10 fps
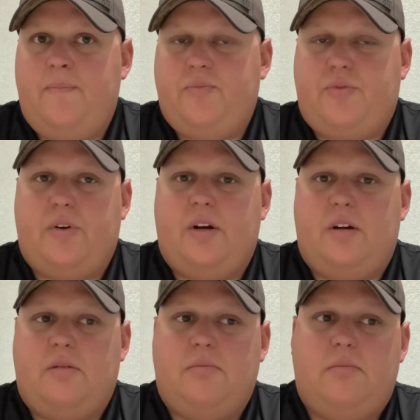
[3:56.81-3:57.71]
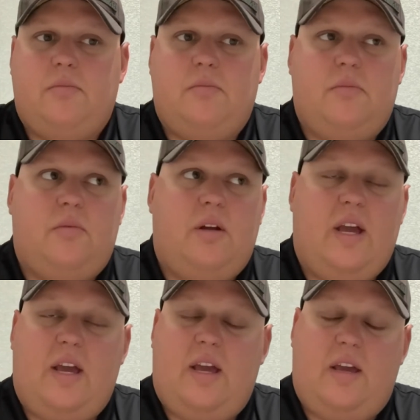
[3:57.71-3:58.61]
From
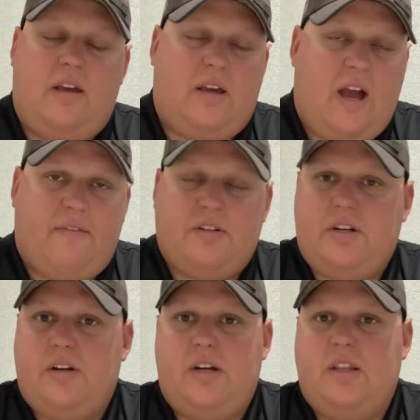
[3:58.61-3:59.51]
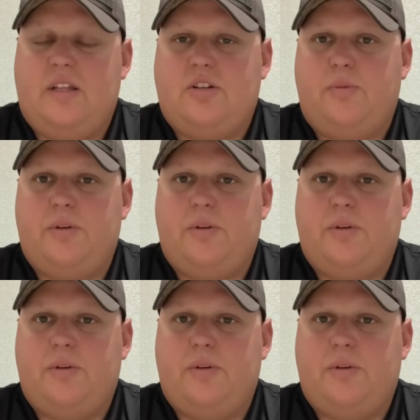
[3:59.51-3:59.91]
a cafeteria that's open